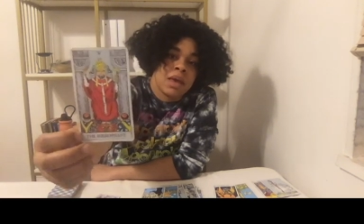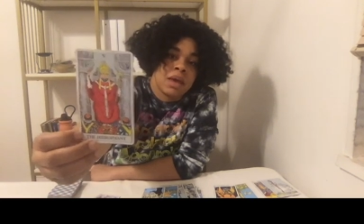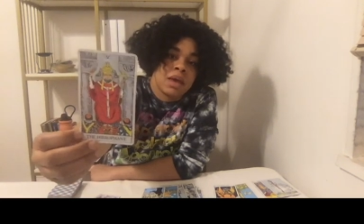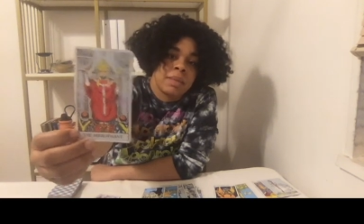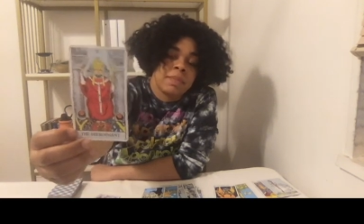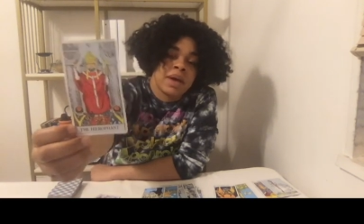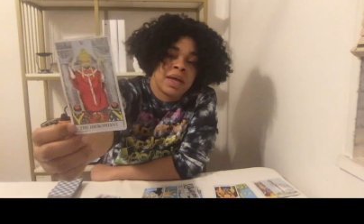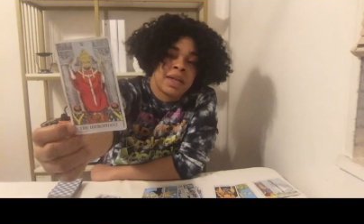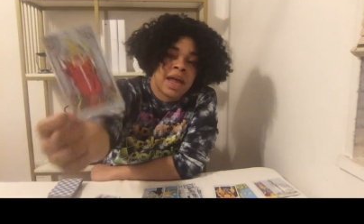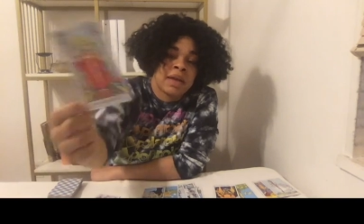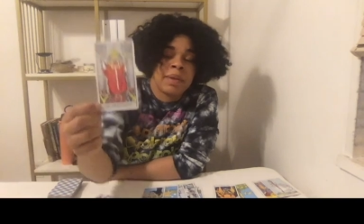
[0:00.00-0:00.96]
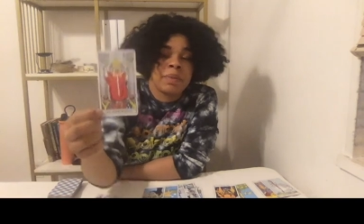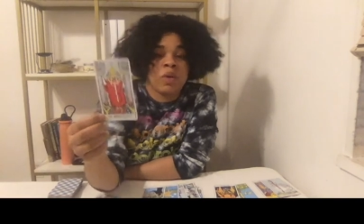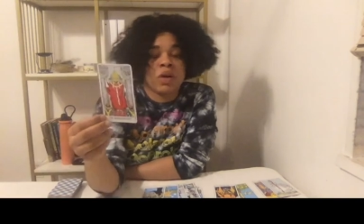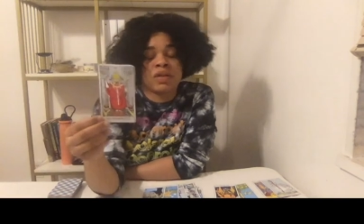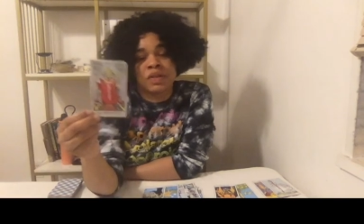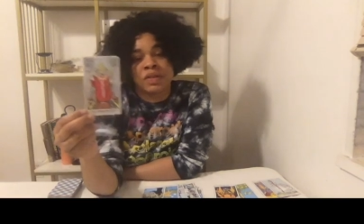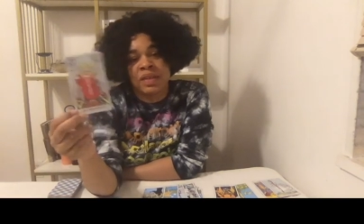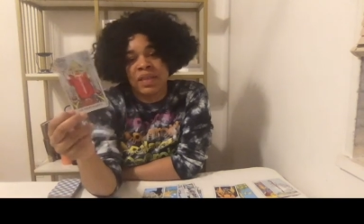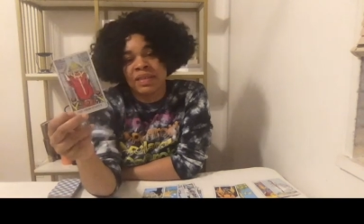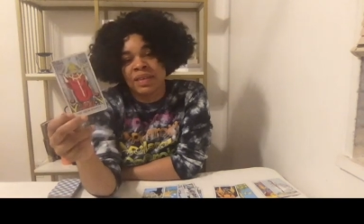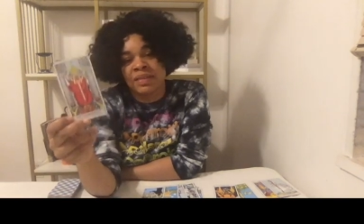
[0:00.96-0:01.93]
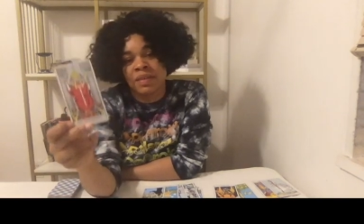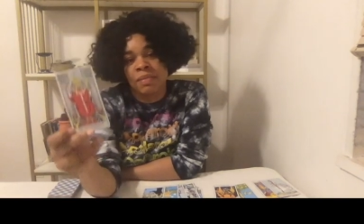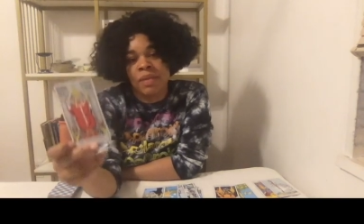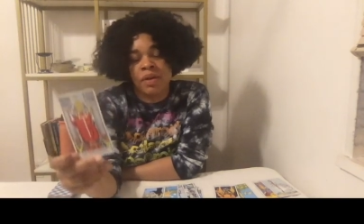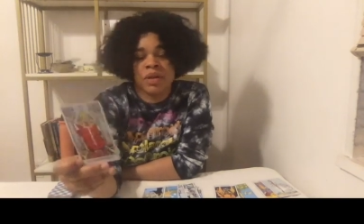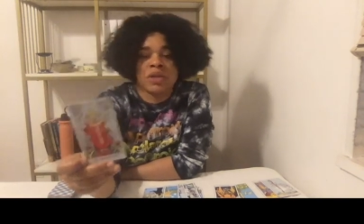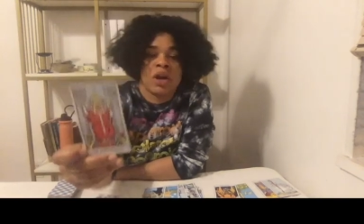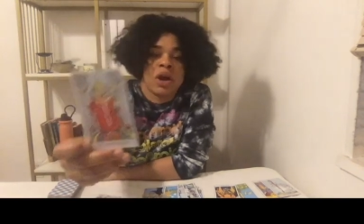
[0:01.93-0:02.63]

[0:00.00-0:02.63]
But a lot of people also see this as the marriage card,